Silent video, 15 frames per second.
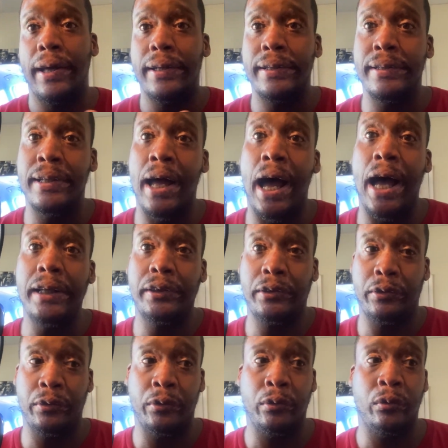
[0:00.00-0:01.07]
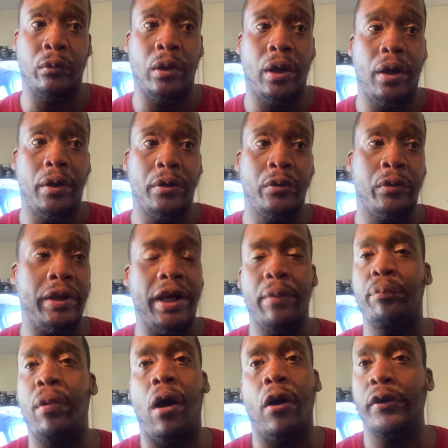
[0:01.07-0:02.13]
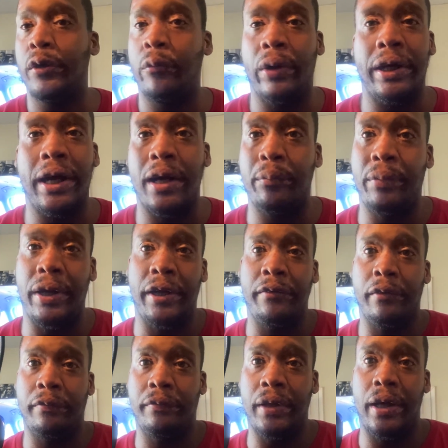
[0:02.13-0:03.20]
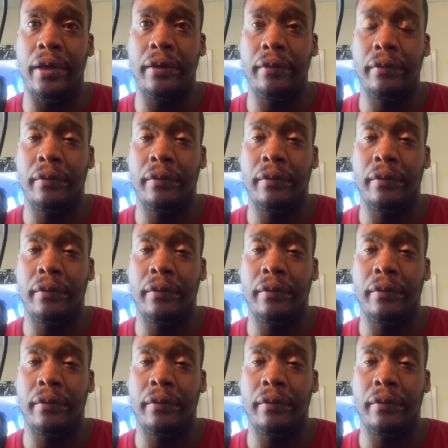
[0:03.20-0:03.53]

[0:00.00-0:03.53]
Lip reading: you can't borrow your way out of paying off debt.